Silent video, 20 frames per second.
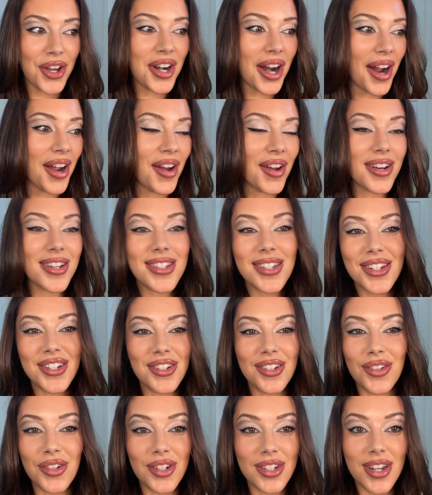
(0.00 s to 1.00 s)
I
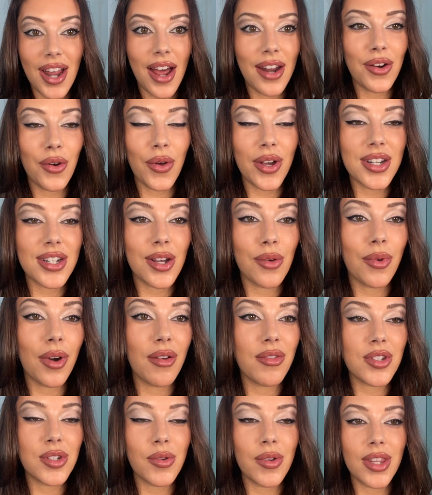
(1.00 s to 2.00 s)
honestly had no idea when I
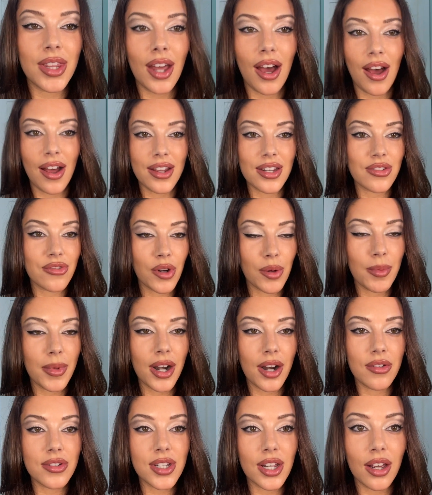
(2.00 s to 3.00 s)
was doing the eyes for a minute. I
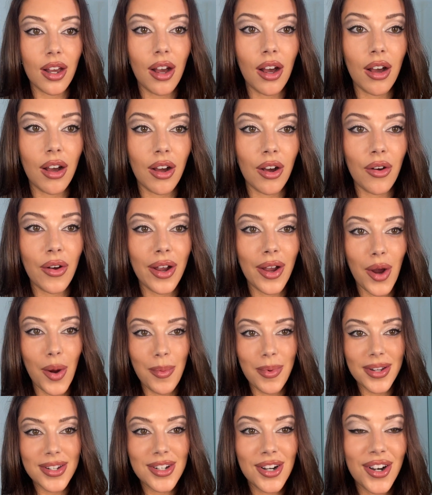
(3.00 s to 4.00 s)
was like, uh-oh, I hope
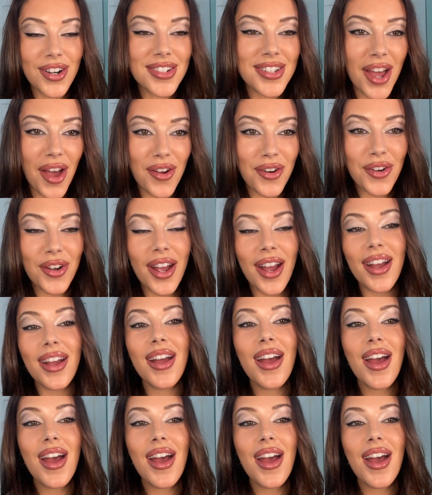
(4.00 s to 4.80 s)
it turns out okay.